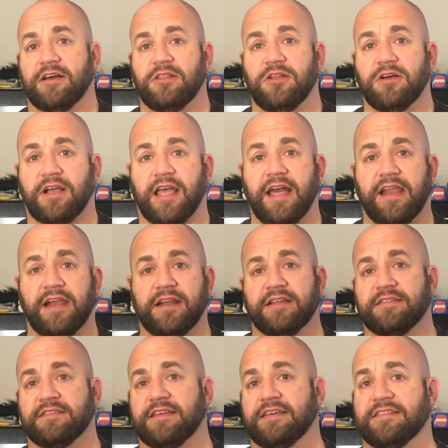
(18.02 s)
look at it.
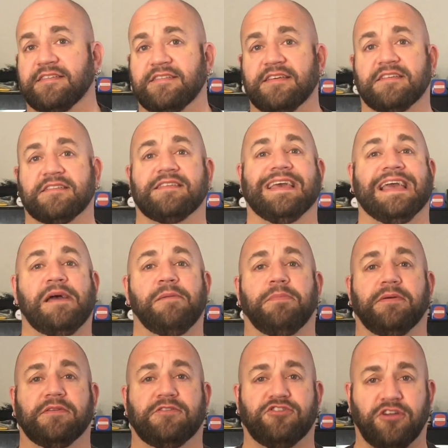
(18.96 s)
It's a six
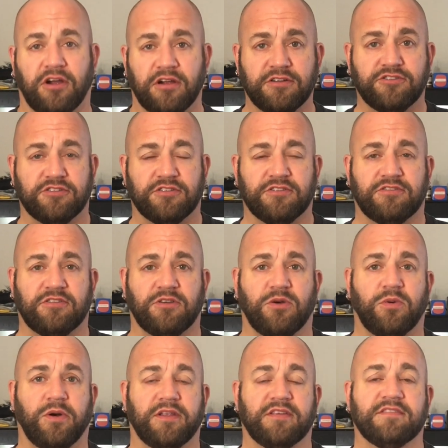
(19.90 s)
amp charger,
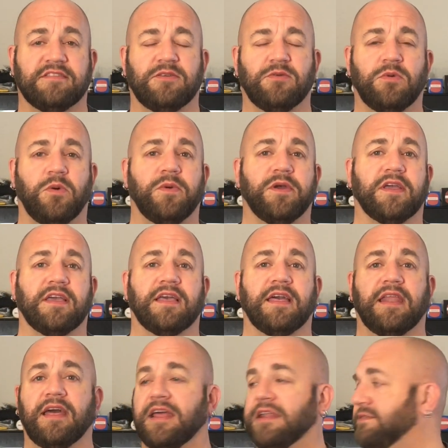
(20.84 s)
so I wanna see what we can get out